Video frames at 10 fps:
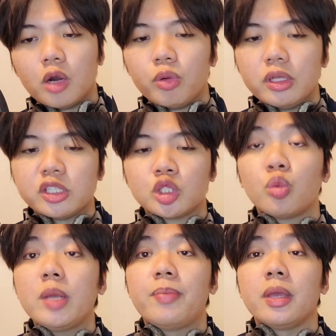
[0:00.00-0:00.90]
Really
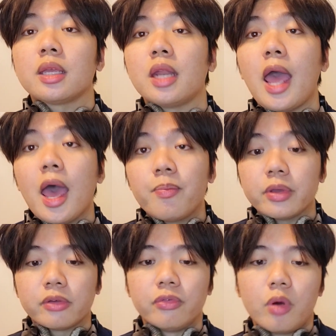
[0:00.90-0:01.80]
sweeping and
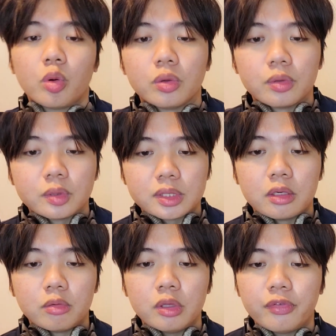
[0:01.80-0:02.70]
epic vocals,
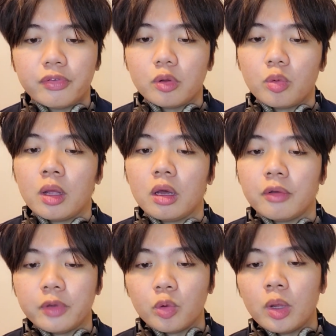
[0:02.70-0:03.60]
and it really fit
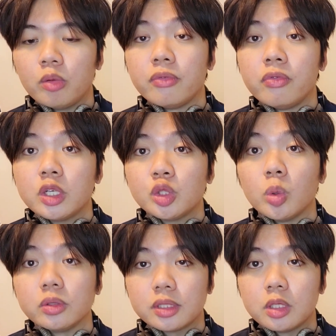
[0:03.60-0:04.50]
well with the
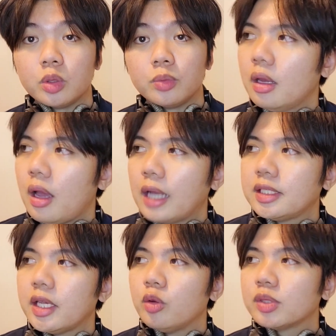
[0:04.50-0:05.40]
visuals too.
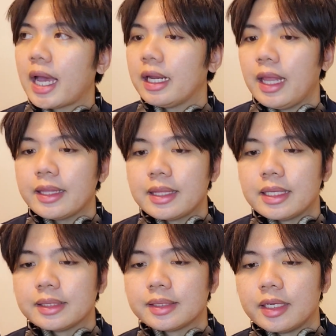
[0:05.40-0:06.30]
I'd say it was kind of like
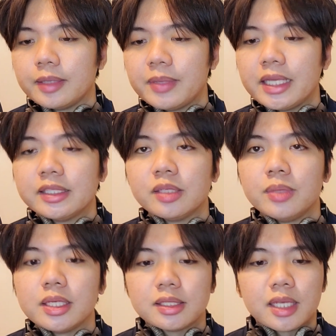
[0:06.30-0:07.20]
this
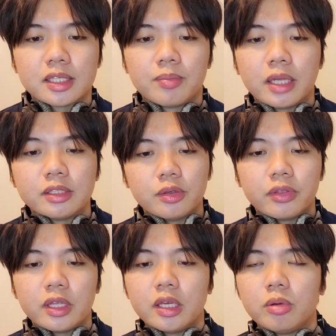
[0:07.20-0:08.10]
intimate,
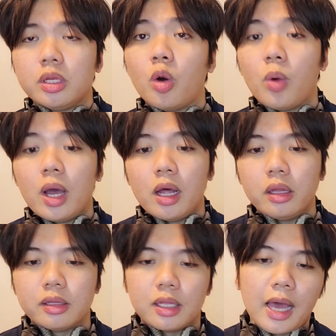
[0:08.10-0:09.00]
sentimental thing with
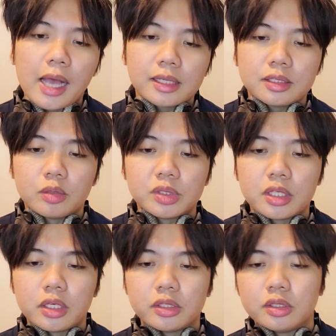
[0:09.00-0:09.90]
Noelle, and then Asta
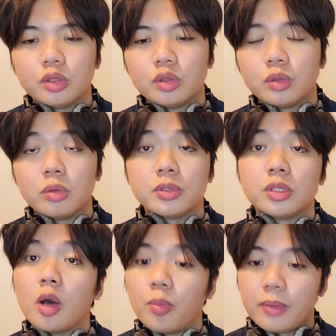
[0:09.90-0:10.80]
was there too, and it
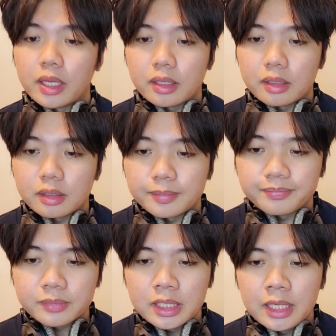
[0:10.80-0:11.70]
was dope,
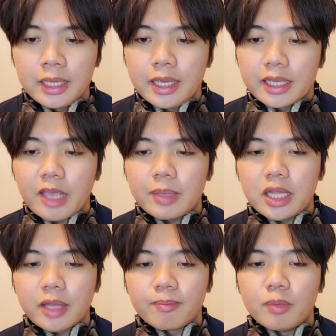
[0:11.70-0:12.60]
man. It gave
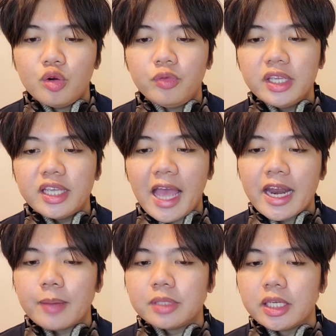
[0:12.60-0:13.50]
me like movie
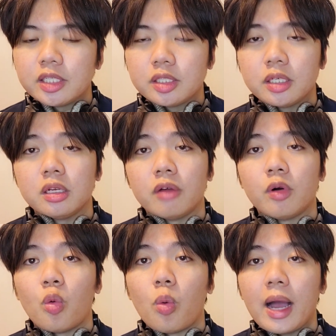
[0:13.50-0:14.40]
adaptation
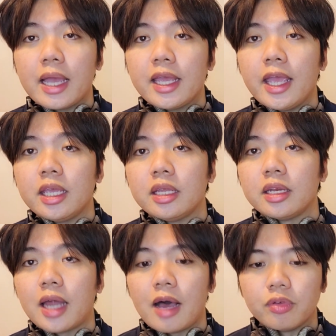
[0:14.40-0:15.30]
of a YA
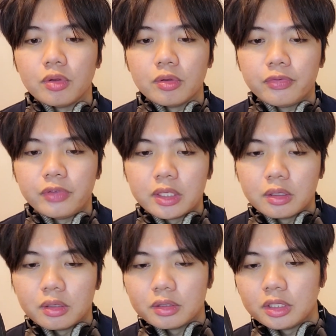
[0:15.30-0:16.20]
novel
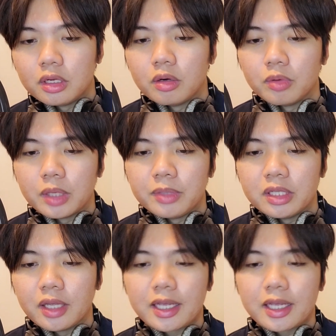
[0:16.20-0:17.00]
feel, you know what I mean? Like